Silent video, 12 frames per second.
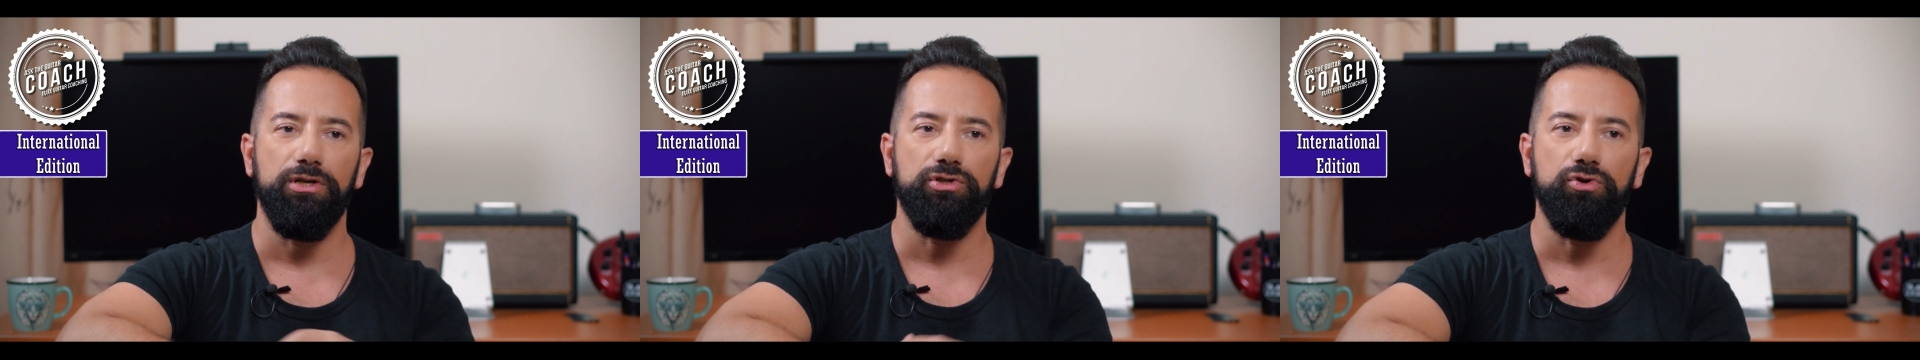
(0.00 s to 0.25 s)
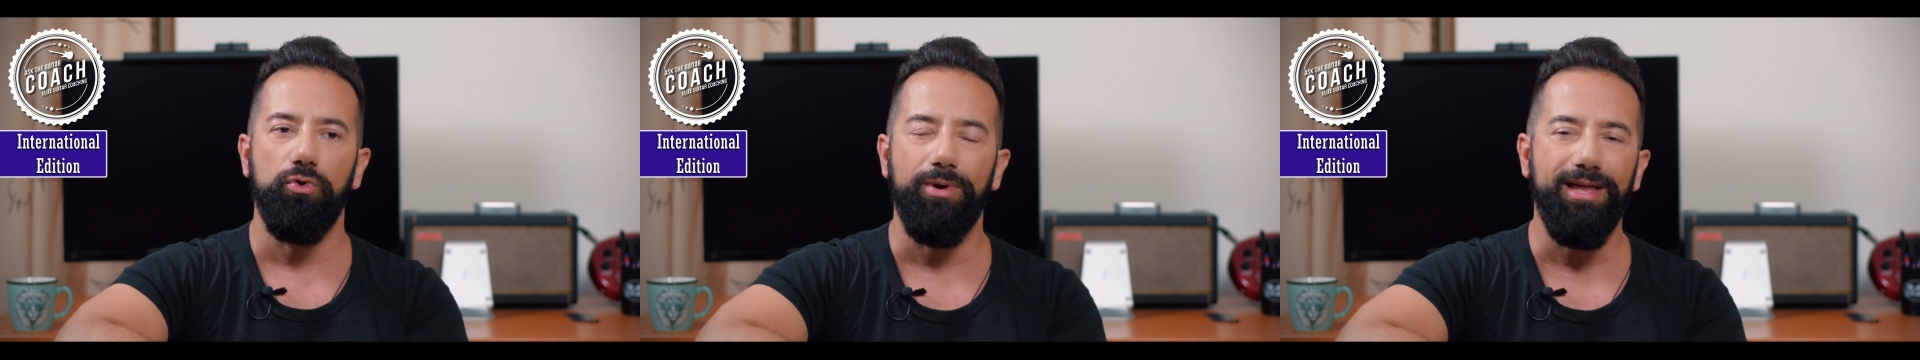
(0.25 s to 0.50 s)

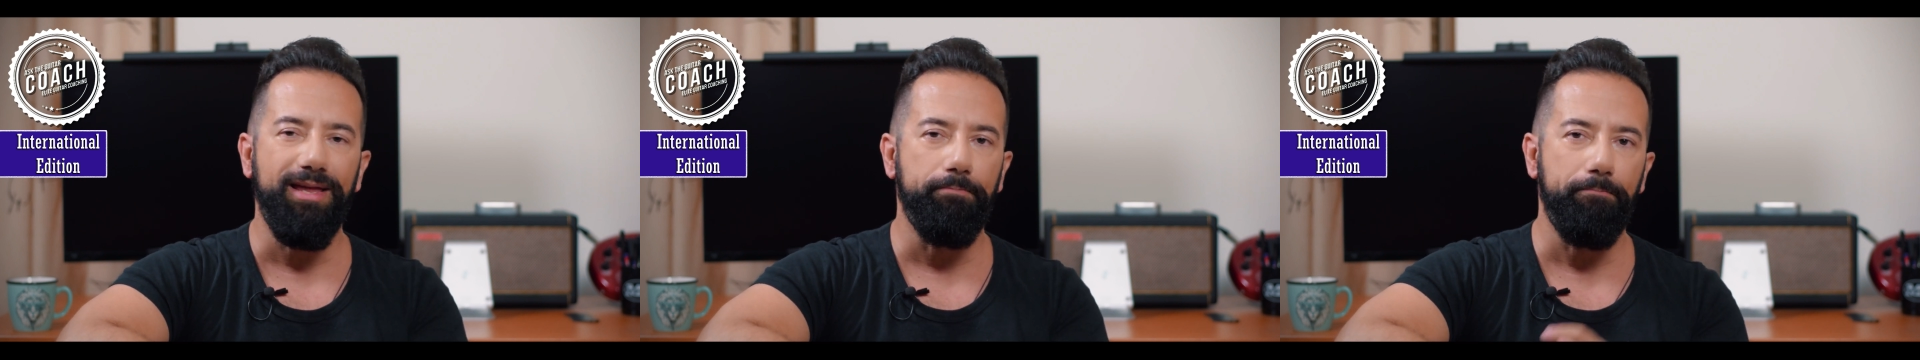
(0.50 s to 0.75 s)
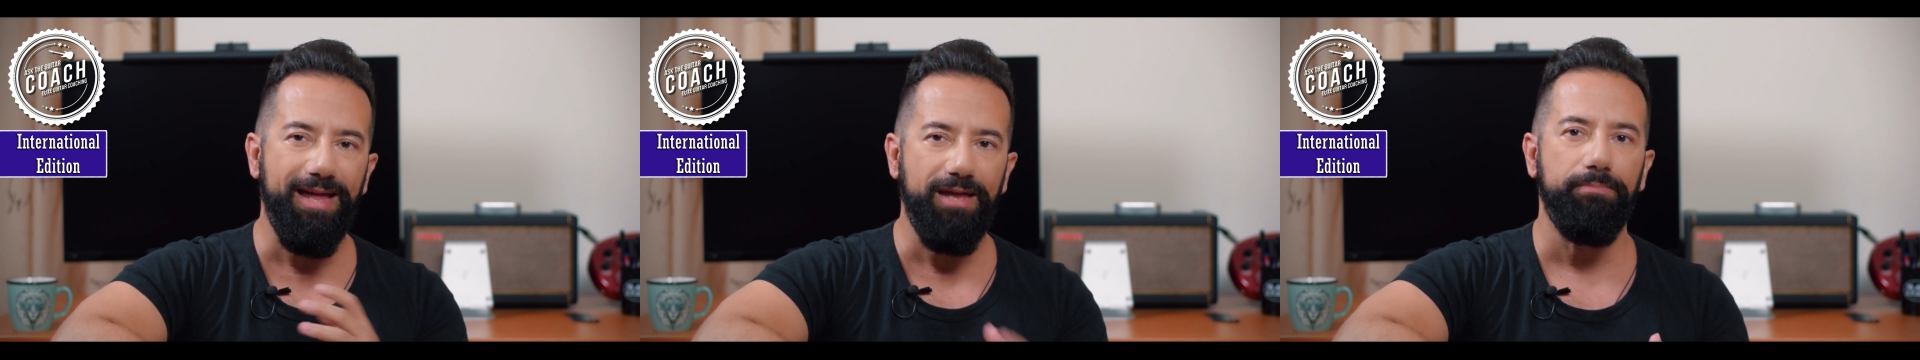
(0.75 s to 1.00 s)
So
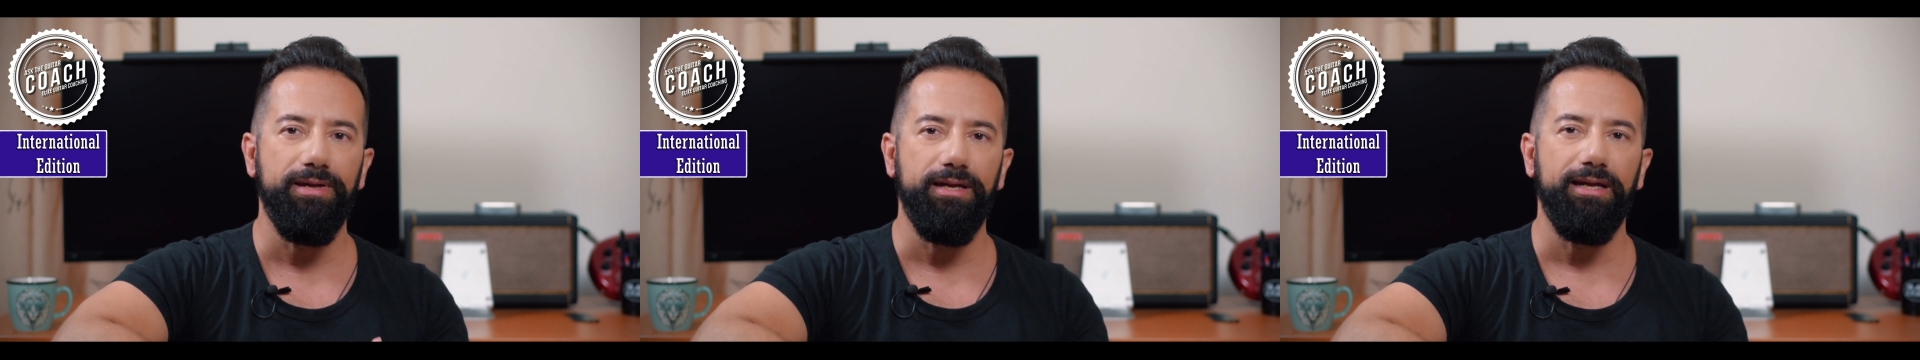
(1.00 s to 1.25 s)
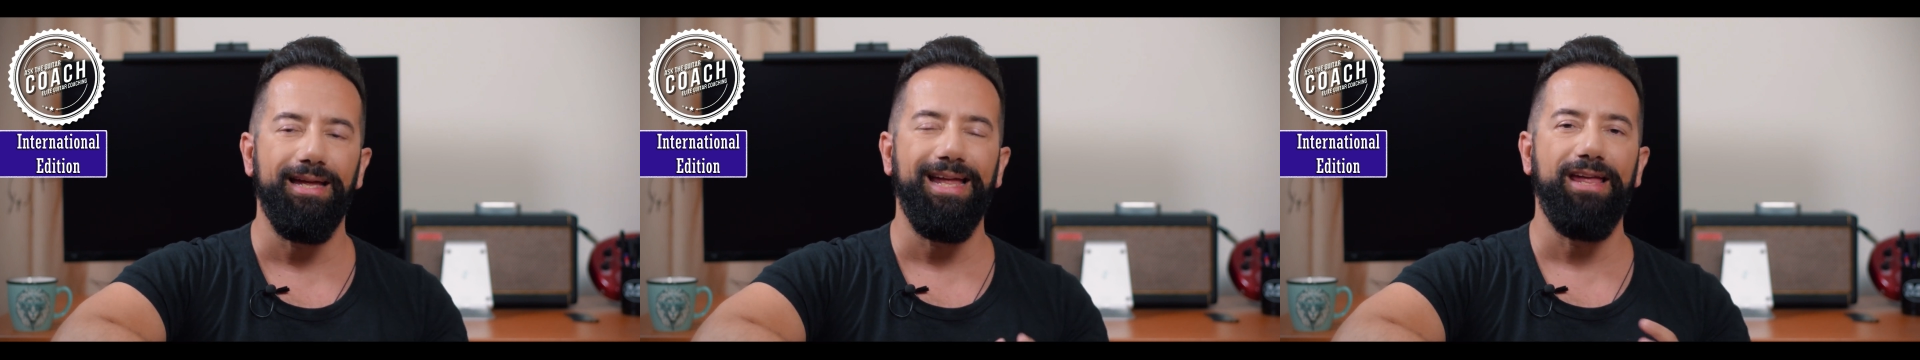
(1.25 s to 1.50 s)

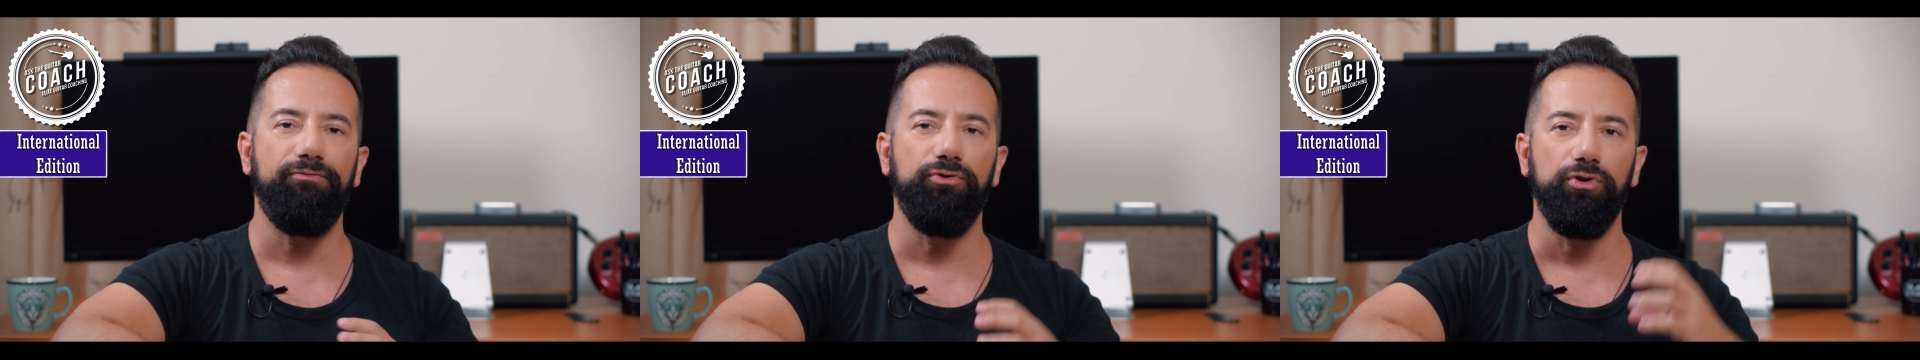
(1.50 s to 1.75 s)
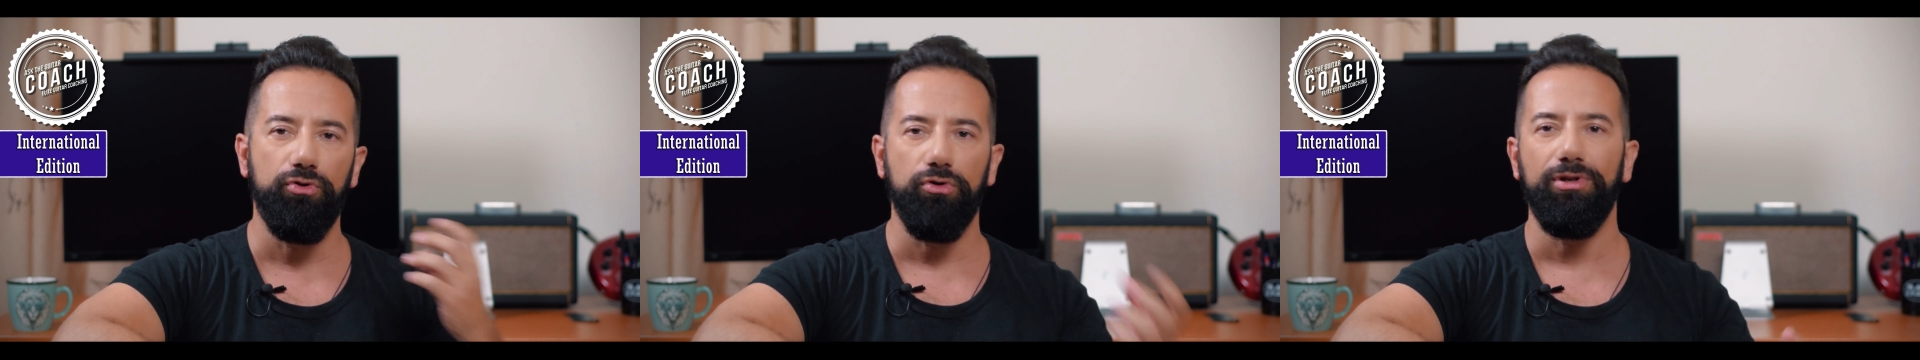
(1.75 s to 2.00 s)
maybe if
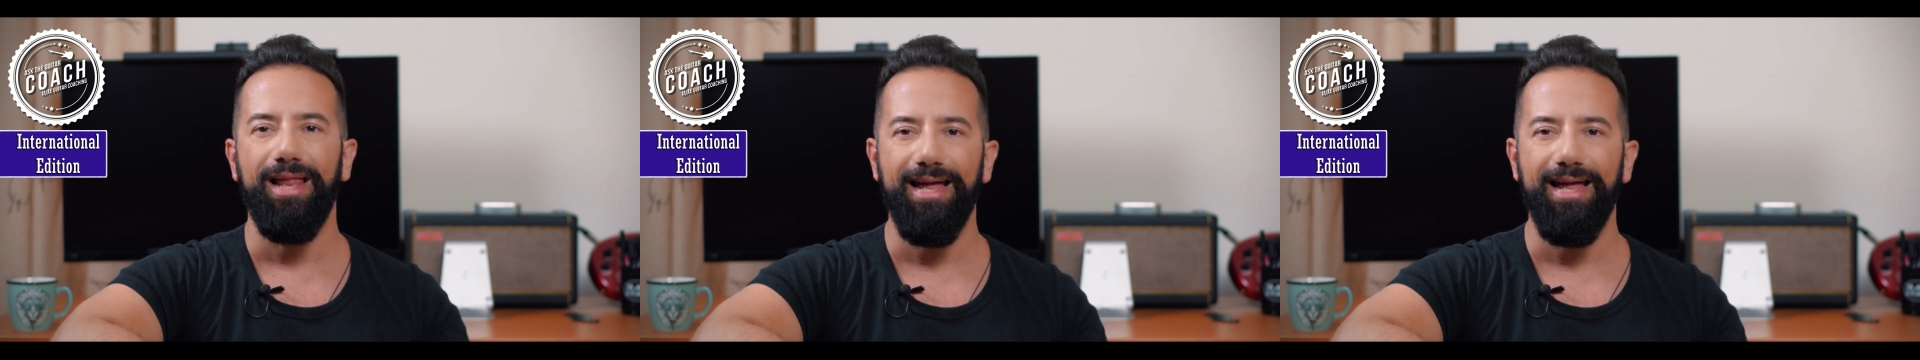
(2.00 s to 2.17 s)
you don't